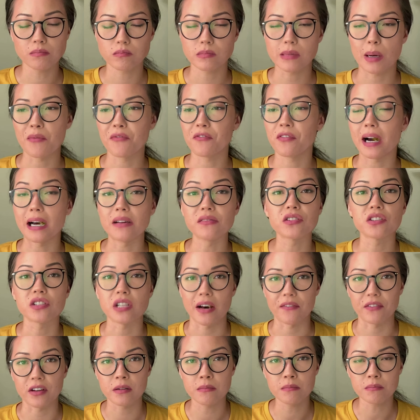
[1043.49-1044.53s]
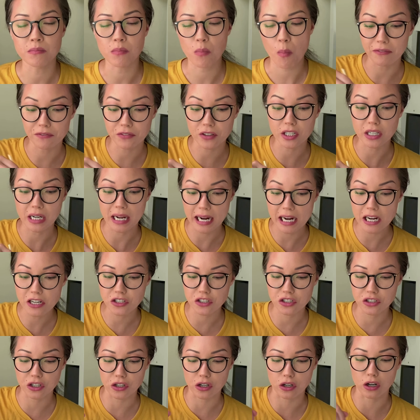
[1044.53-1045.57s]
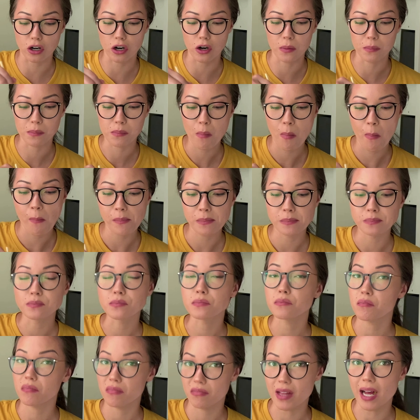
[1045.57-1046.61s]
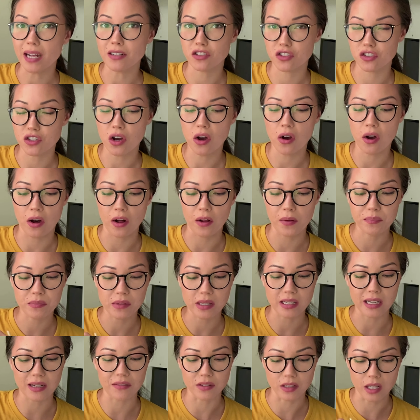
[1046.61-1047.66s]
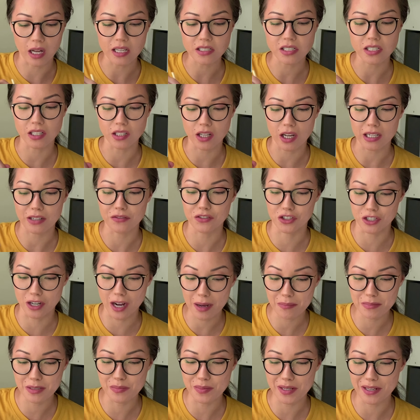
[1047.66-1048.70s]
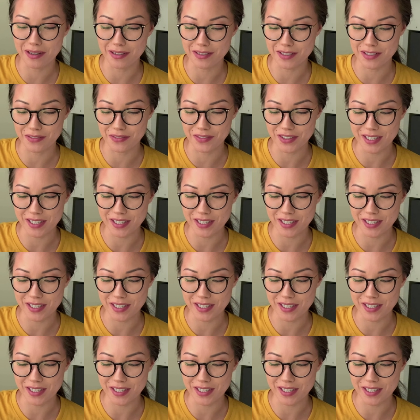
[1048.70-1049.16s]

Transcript: I'm 5'7", but for an Asian girl, that's tall, and I've lost a lot of jobs because of